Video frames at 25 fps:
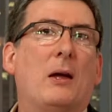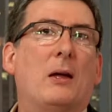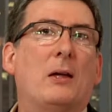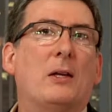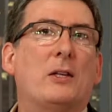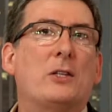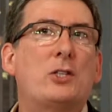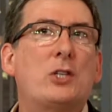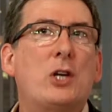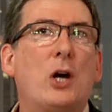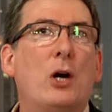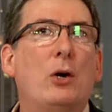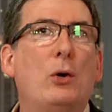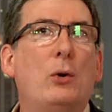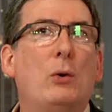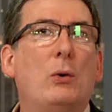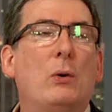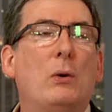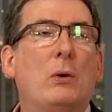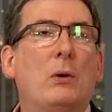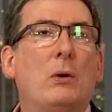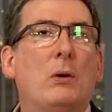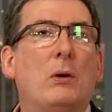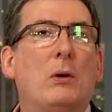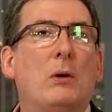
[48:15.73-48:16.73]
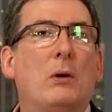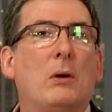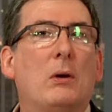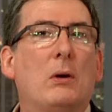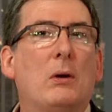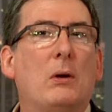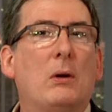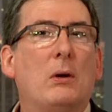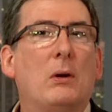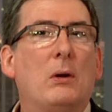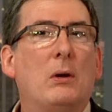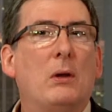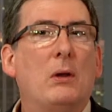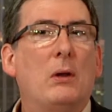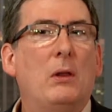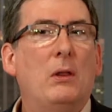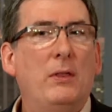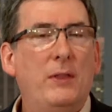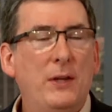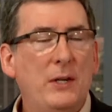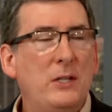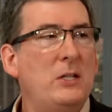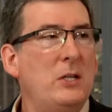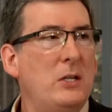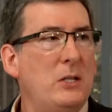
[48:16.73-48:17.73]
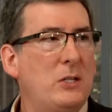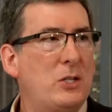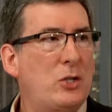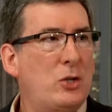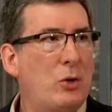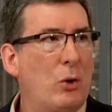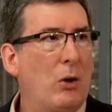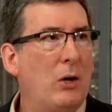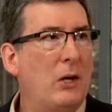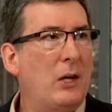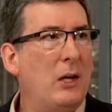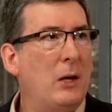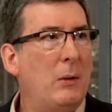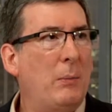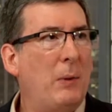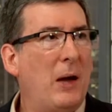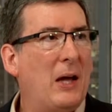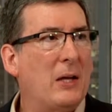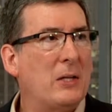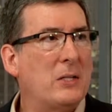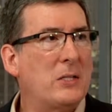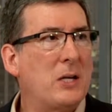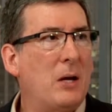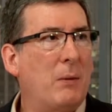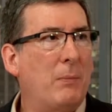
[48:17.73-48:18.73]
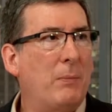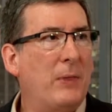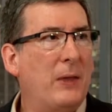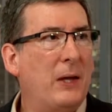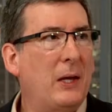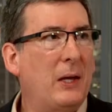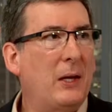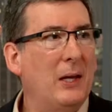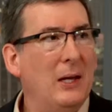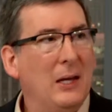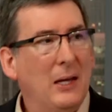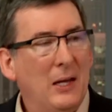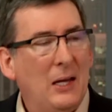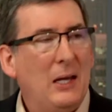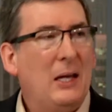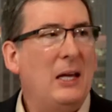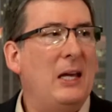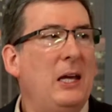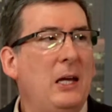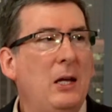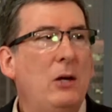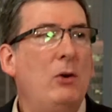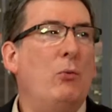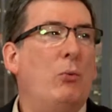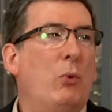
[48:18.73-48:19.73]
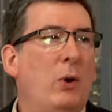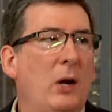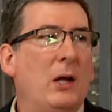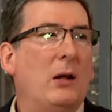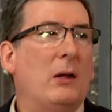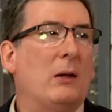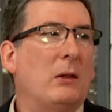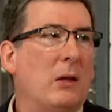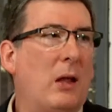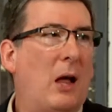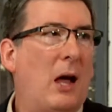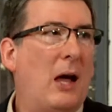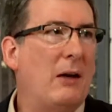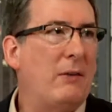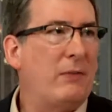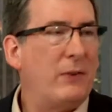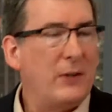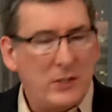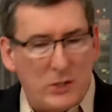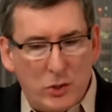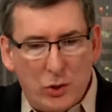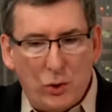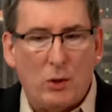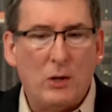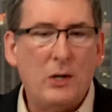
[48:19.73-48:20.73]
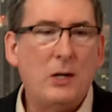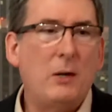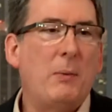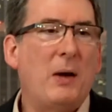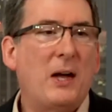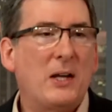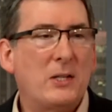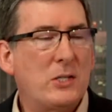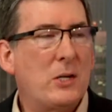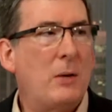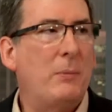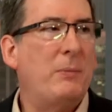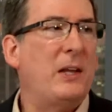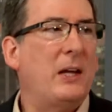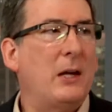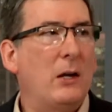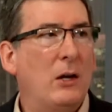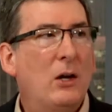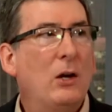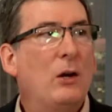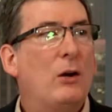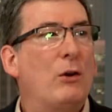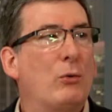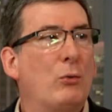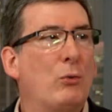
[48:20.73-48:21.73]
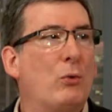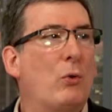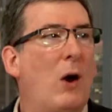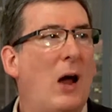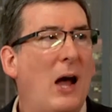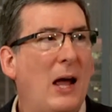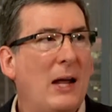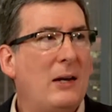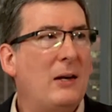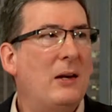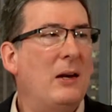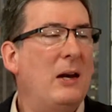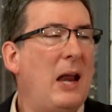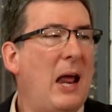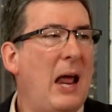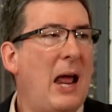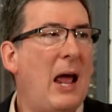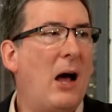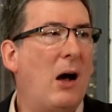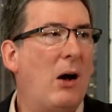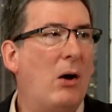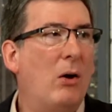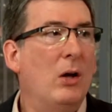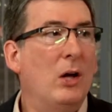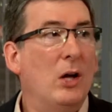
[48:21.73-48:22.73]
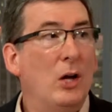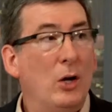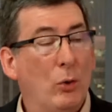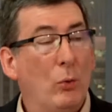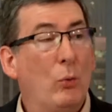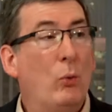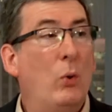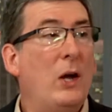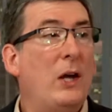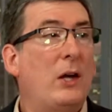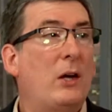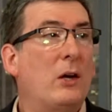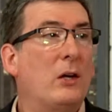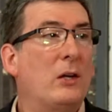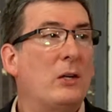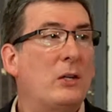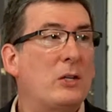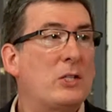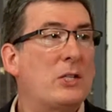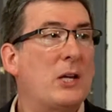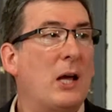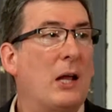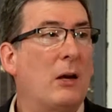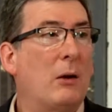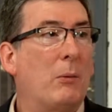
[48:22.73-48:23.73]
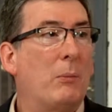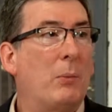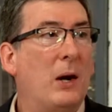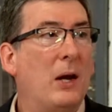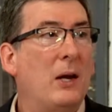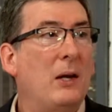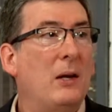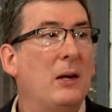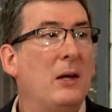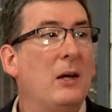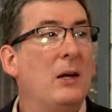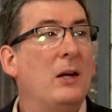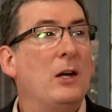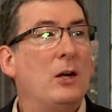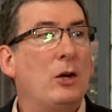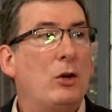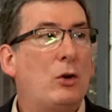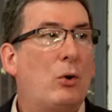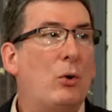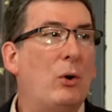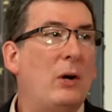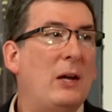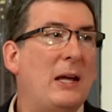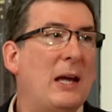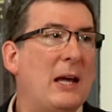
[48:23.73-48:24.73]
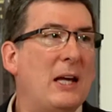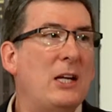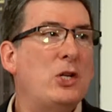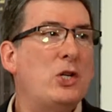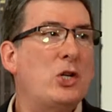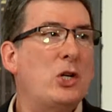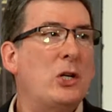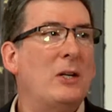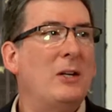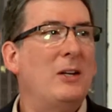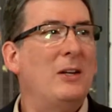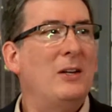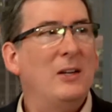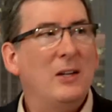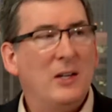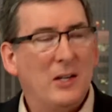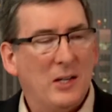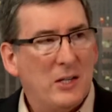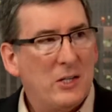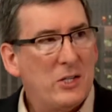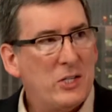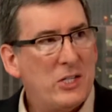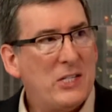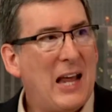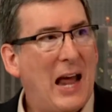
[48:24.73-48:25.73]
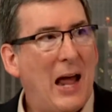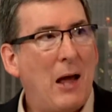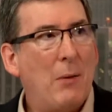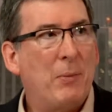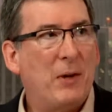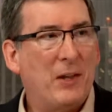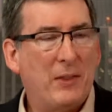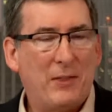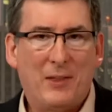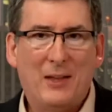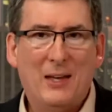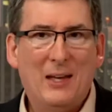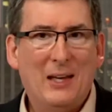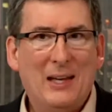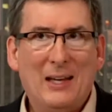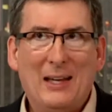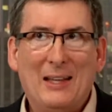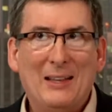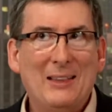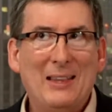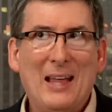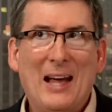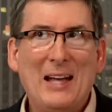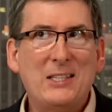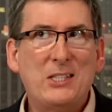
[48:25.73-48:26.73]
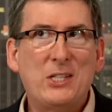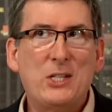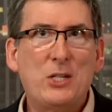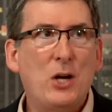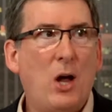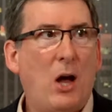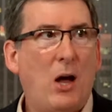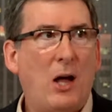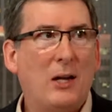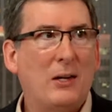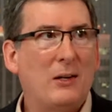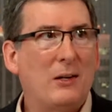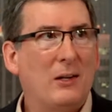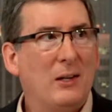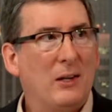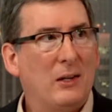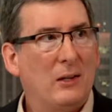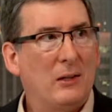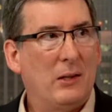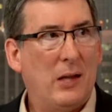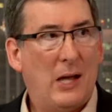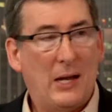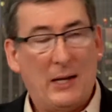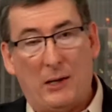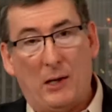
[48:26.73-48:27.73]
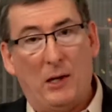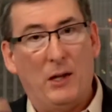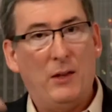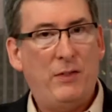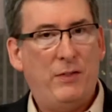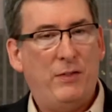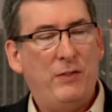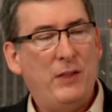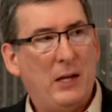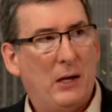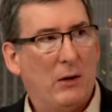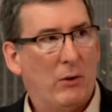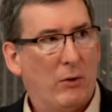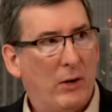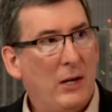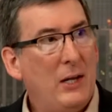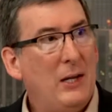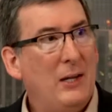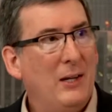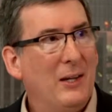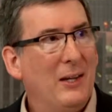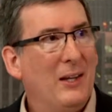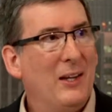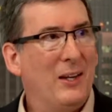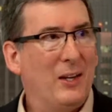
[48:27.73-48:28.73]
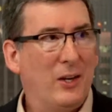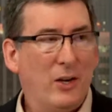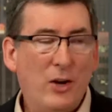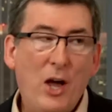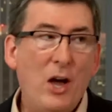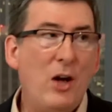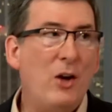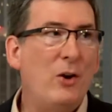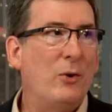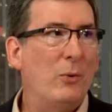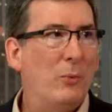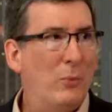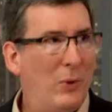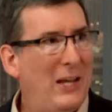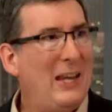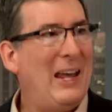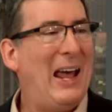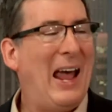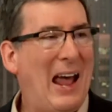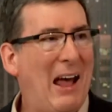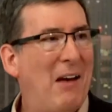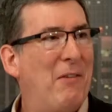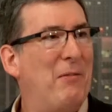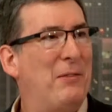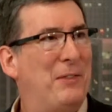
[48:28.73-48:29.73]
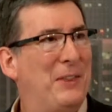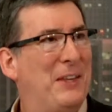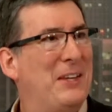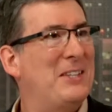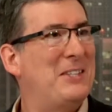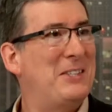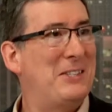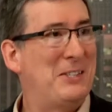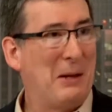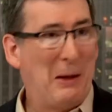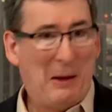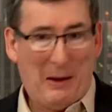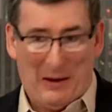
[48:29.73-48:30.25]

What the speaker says: So this is talking about something in real life. It's talking about something right now. We're going to celebrate Creation Sabbath. That's not like a theory. No, we have this